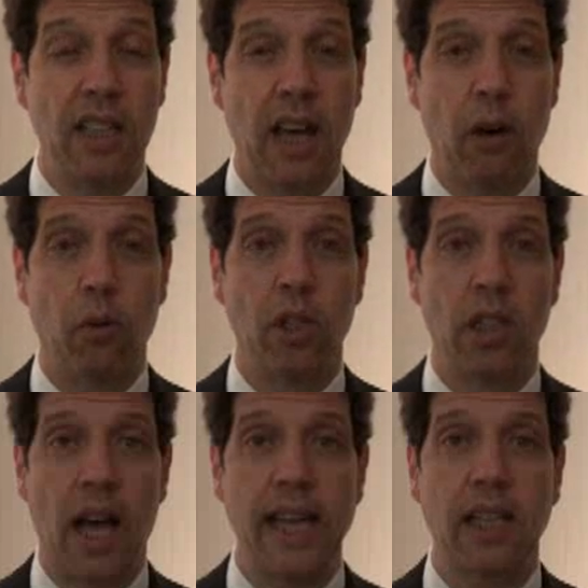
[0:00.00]
that will
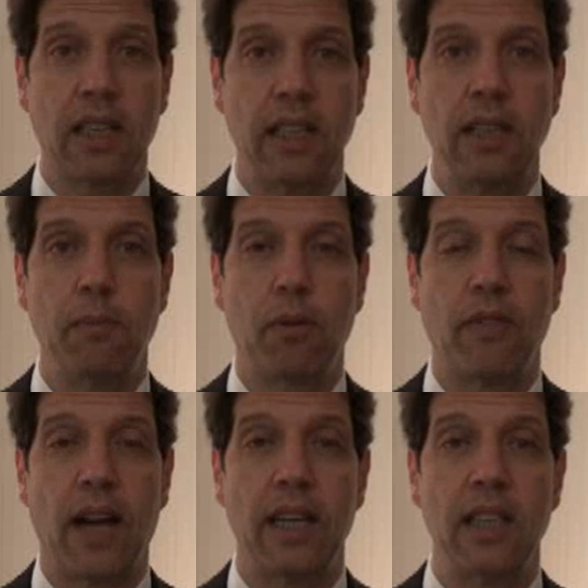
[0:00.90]
likely
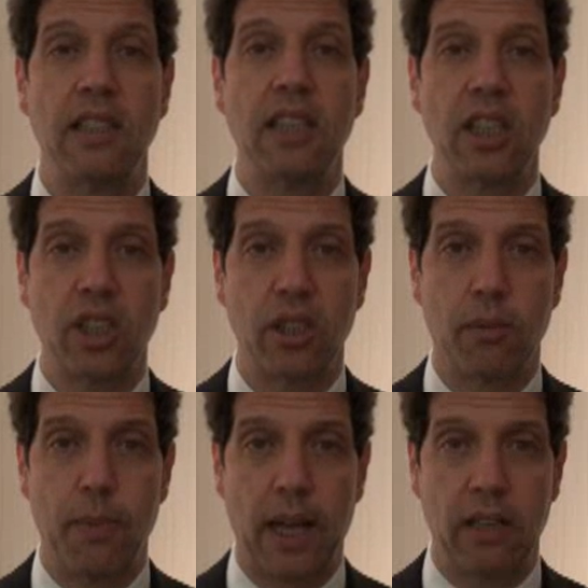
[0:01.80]
provide additional
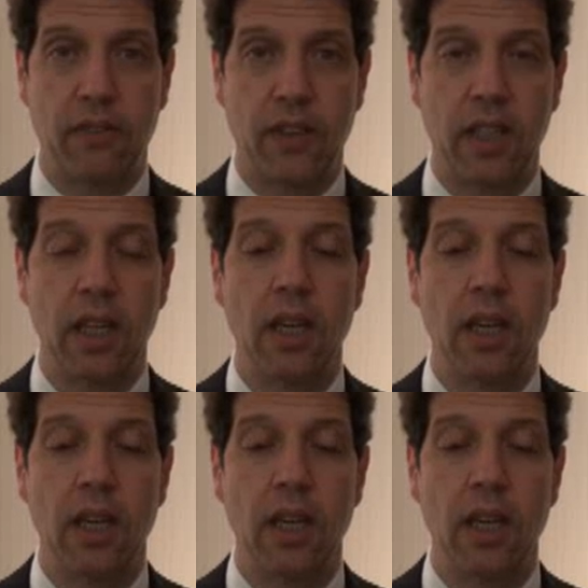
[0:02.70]
benefit